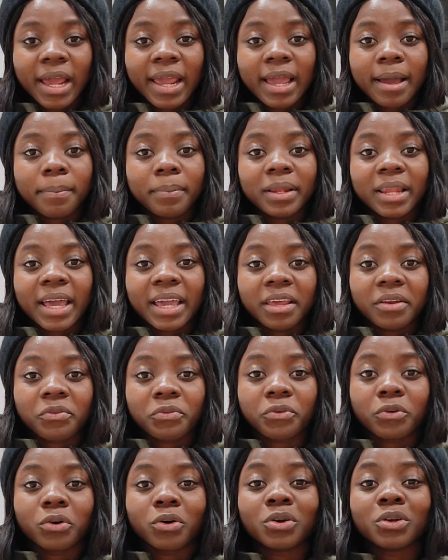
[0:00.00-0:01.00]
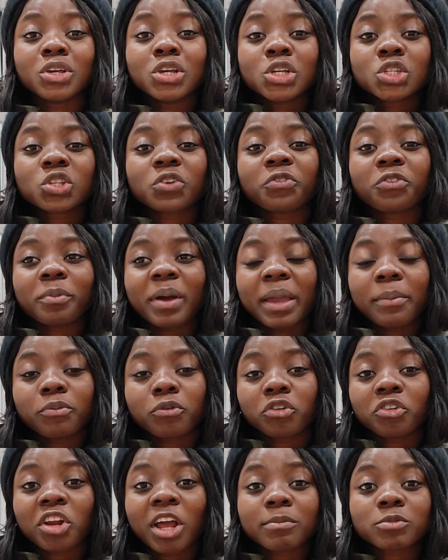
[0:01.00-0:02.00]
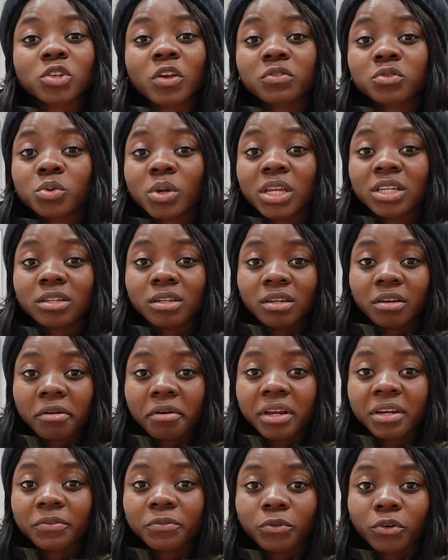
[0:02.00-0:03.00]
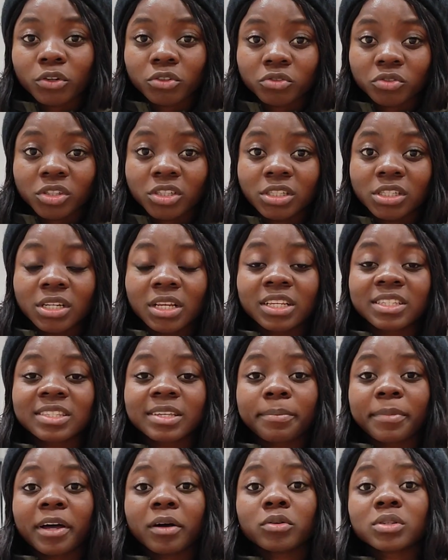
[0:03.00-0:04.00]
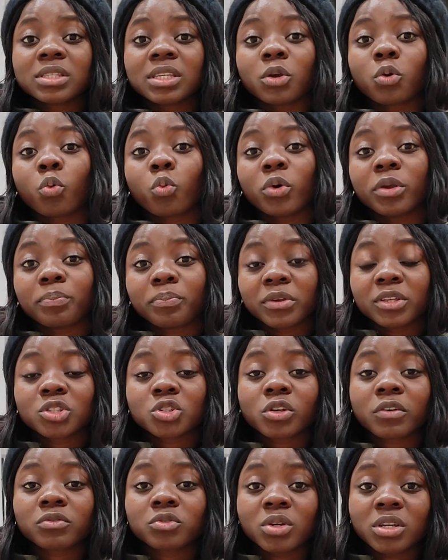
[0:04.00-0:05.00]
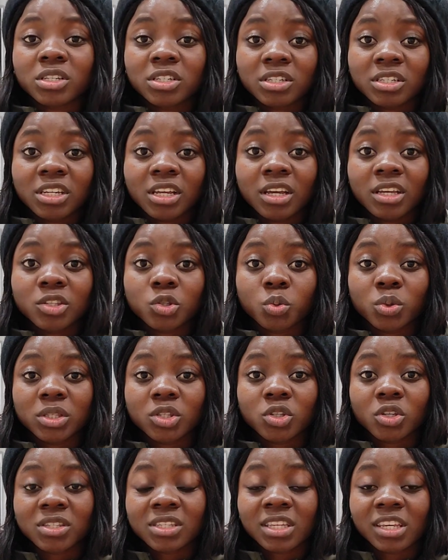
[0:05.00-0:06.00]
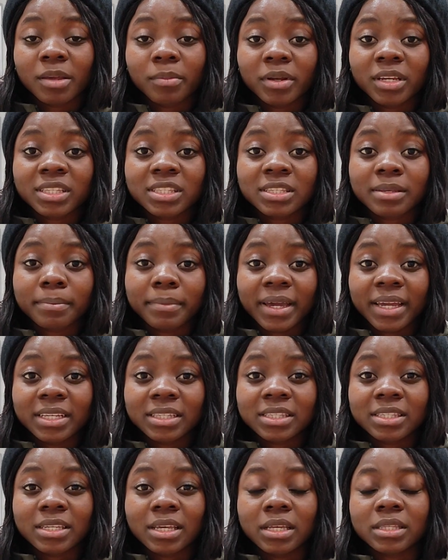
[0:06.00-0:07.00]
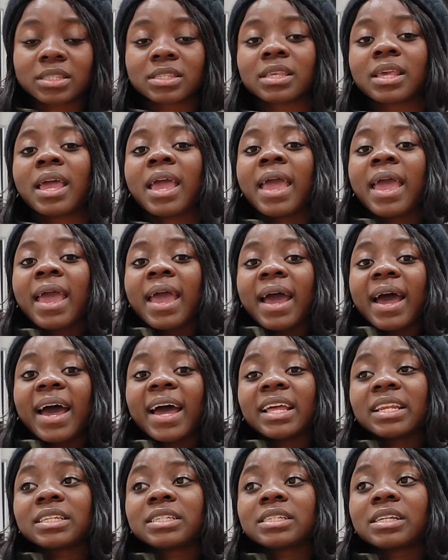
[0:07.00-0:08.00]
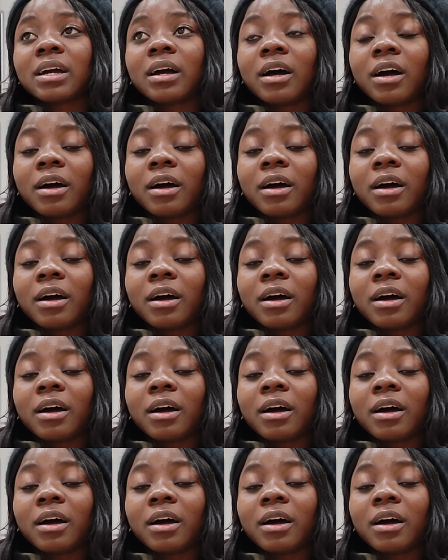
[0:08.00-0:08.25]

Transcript: applied for. So for my program, Software Engineering for Green Deal is about equipping software engineers with sustainability mindset. And